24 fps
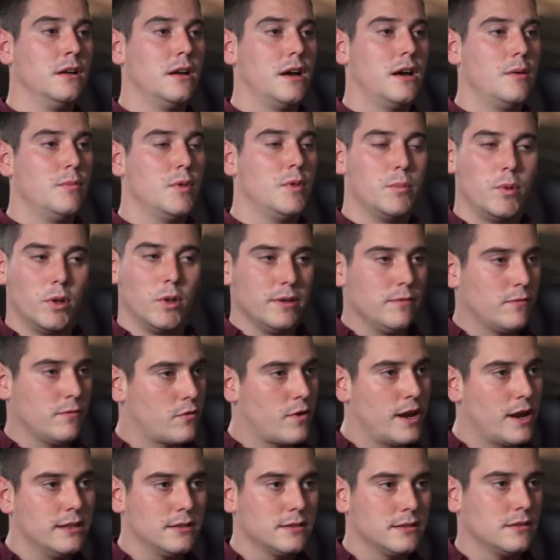End up pulling
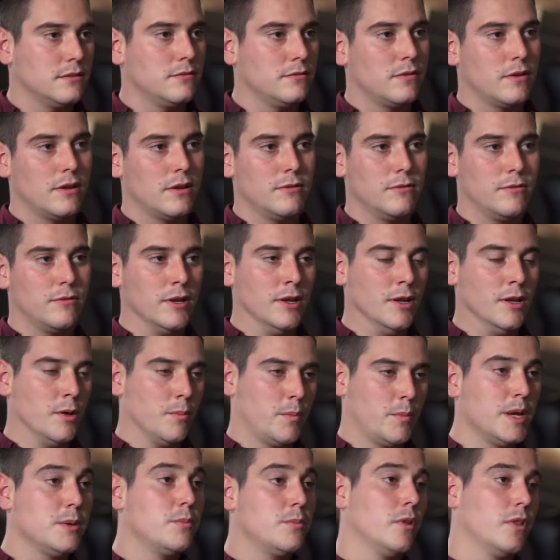friends of
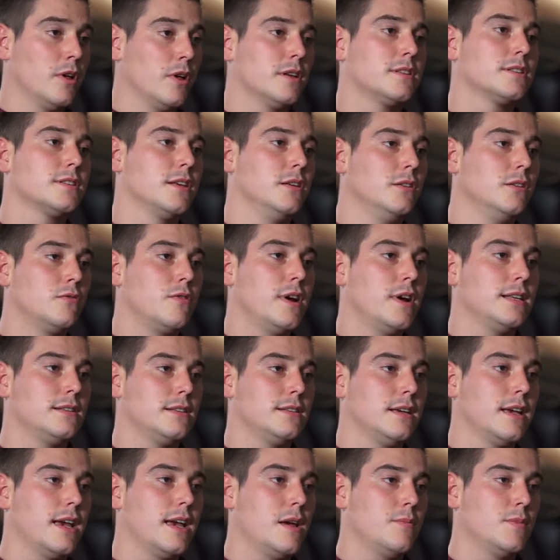people that are skilled
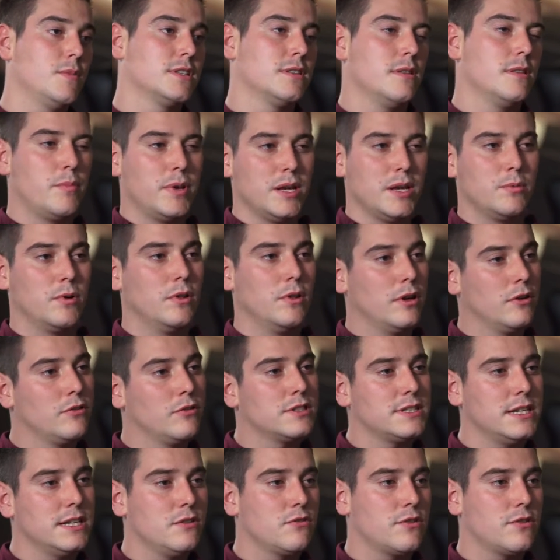racing gamers and then people that are
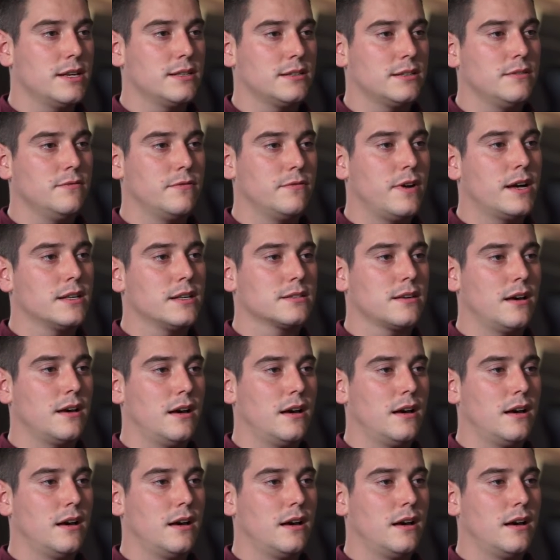just interested in fast